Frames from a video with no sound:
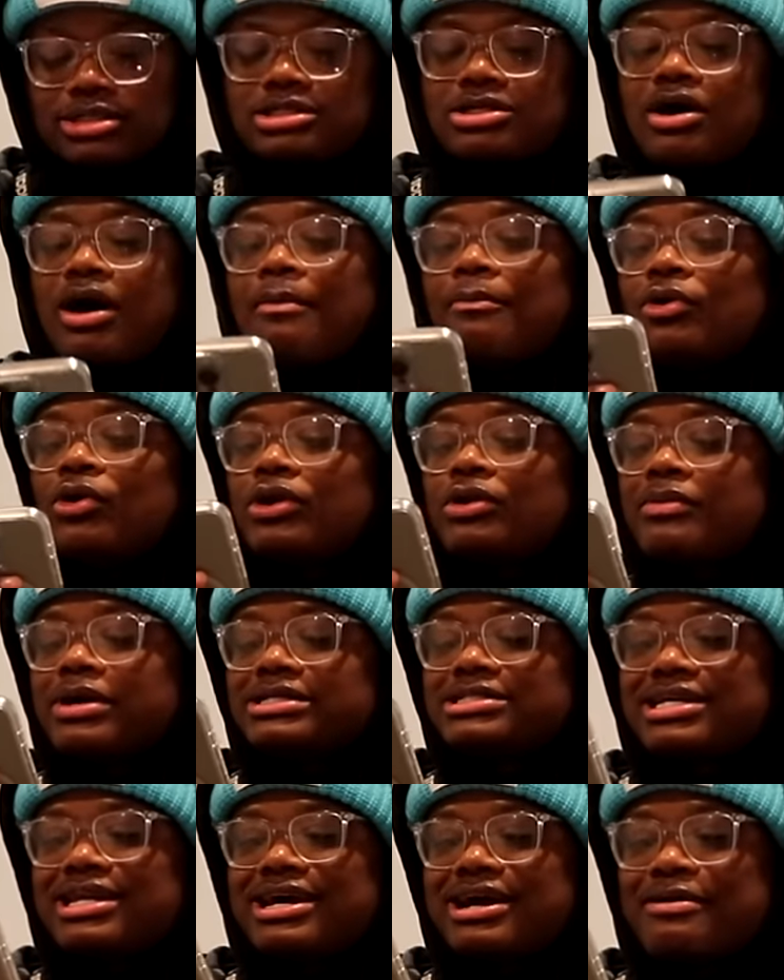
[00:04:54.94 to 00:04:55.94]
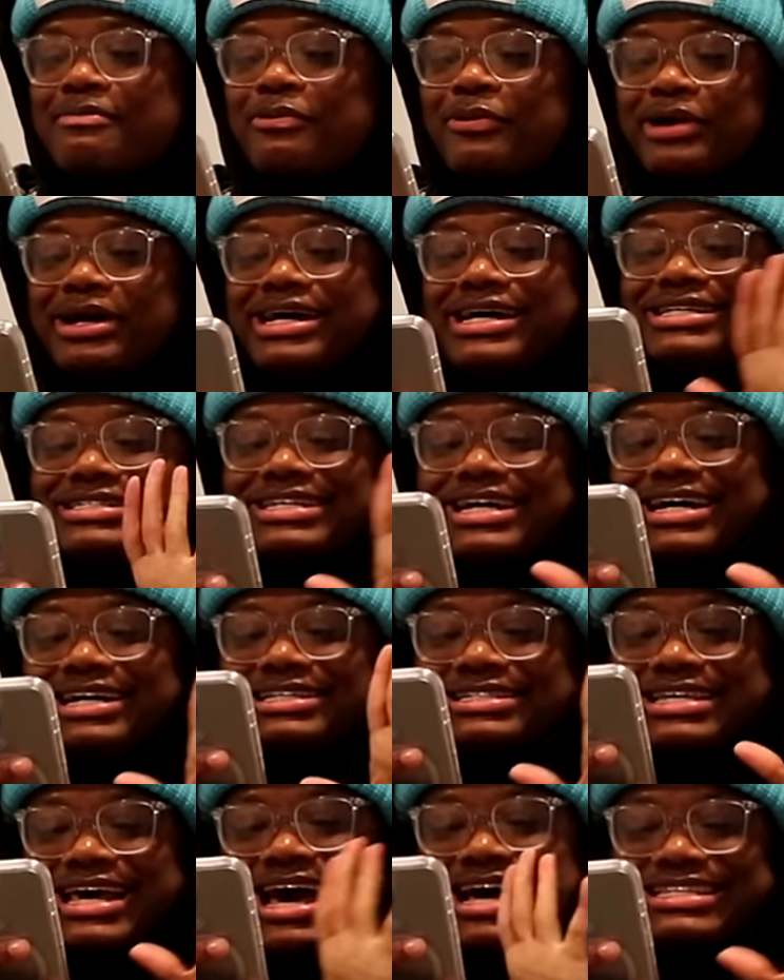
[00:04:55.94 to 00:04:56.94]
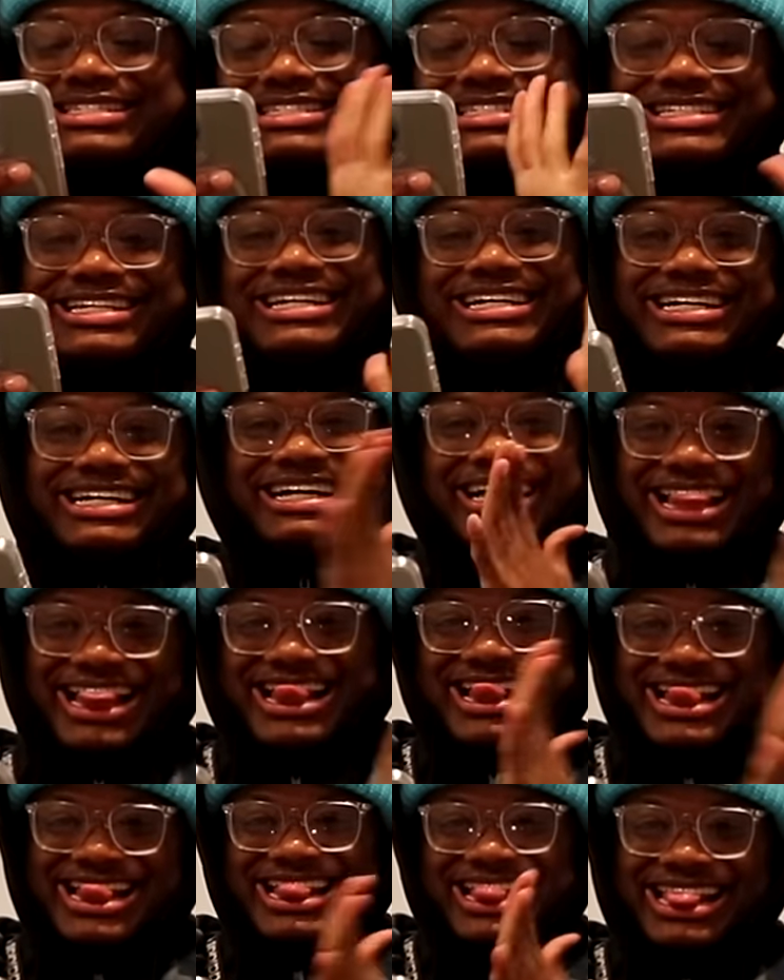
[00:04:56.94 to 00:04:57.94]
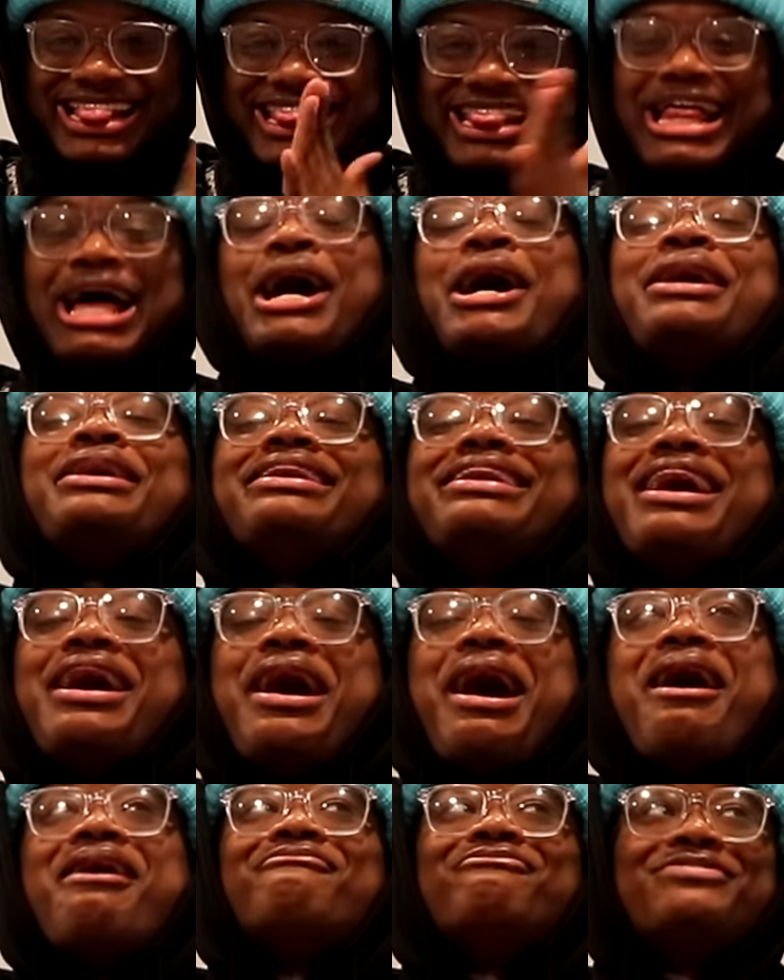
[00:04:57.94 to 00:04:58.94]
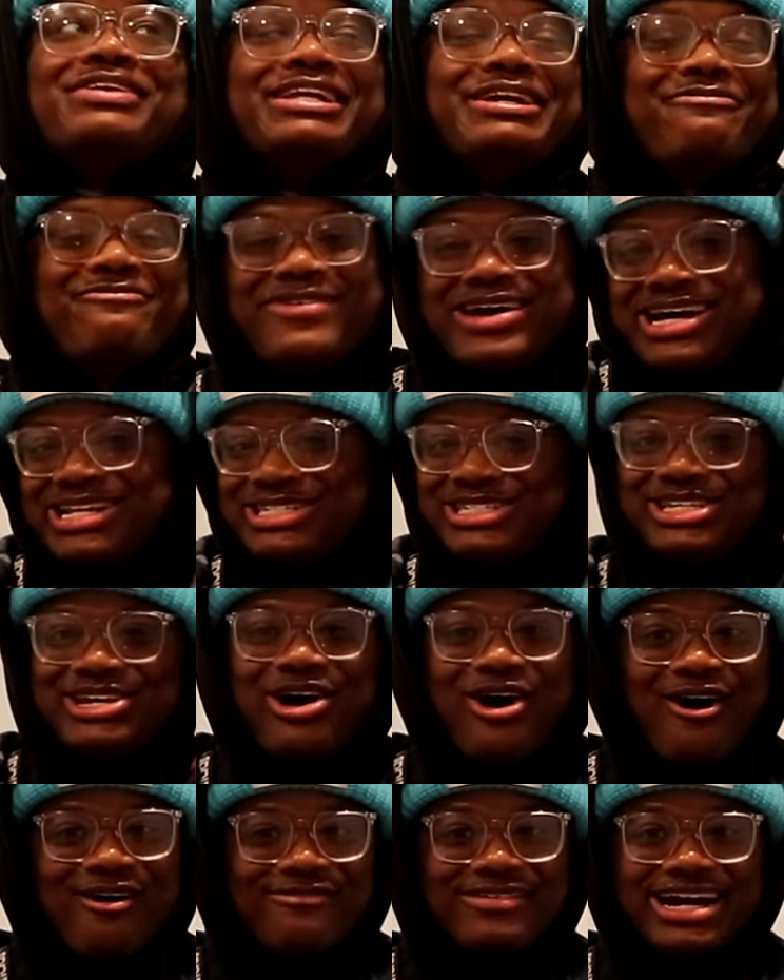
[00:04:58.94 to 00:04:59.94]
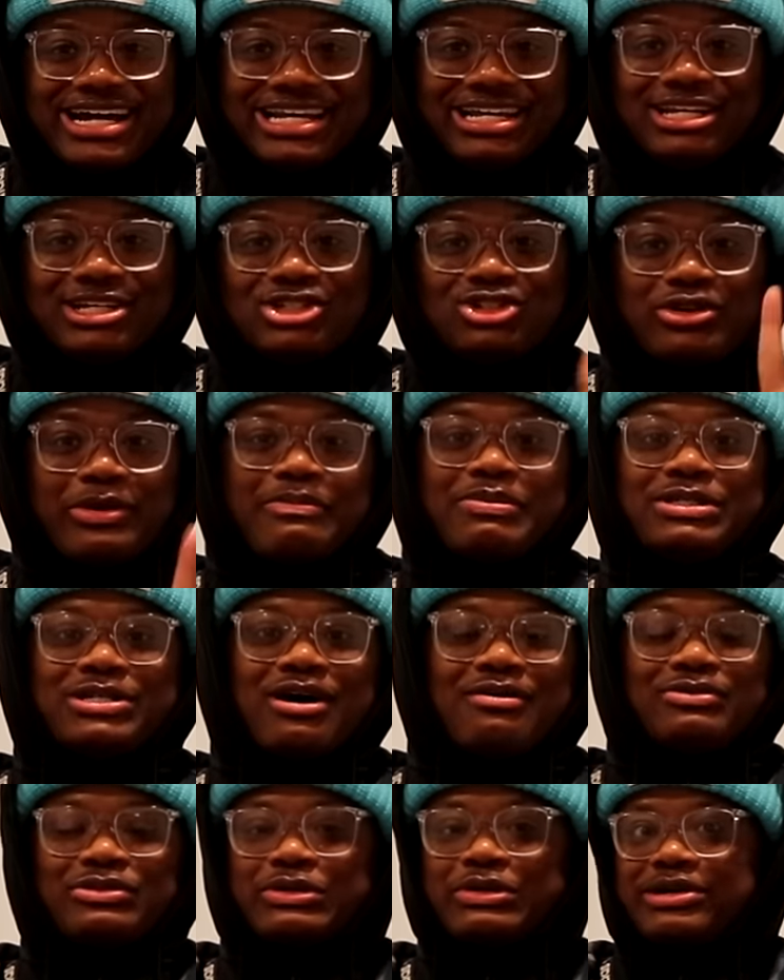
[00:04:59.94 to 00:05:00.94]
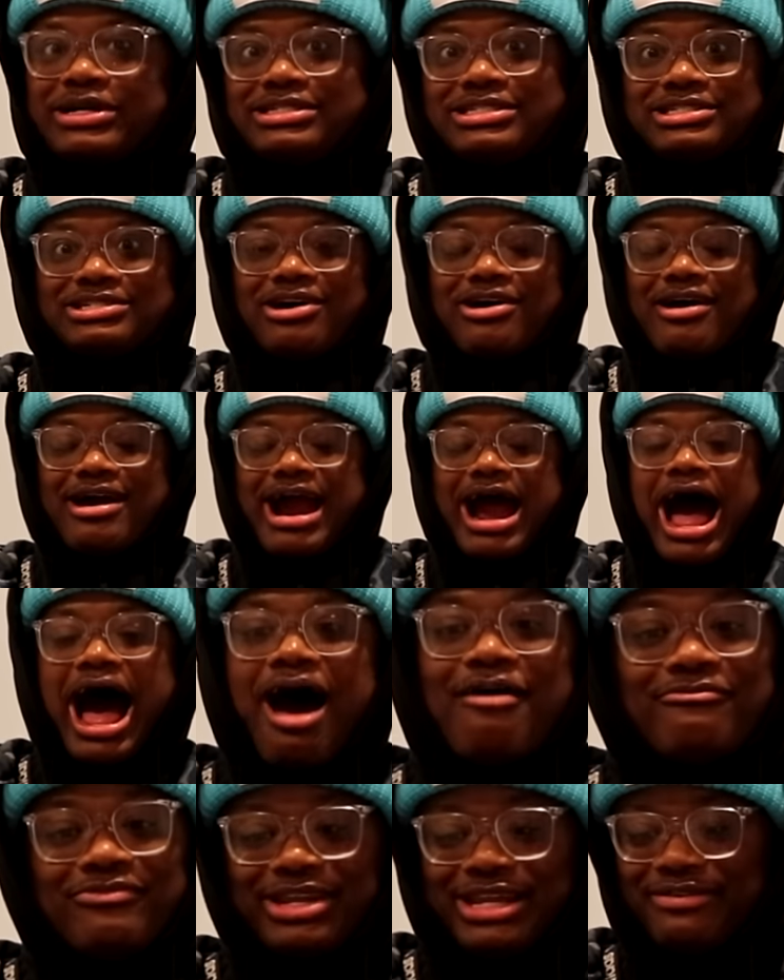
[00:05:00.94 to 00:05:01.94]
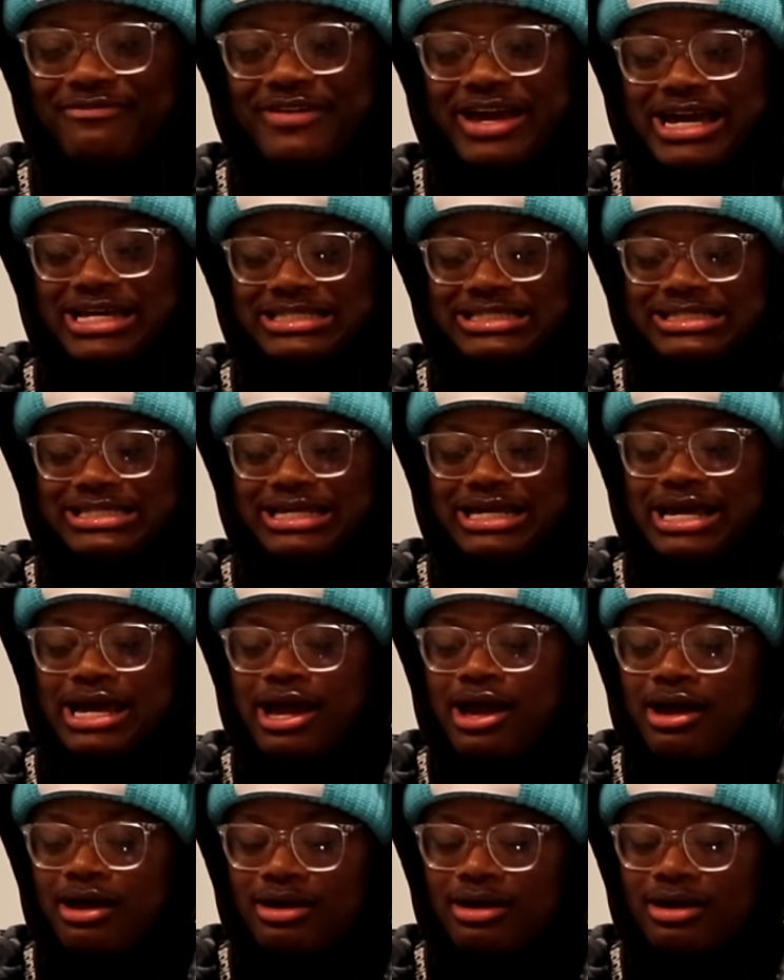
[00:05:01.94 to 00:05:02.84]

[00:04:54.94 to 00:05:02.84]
So I'm on the way to the airport. It's a Tesla. Now, I'm feeling fancy already. This trip is off to a great start. I'm feeling fancy.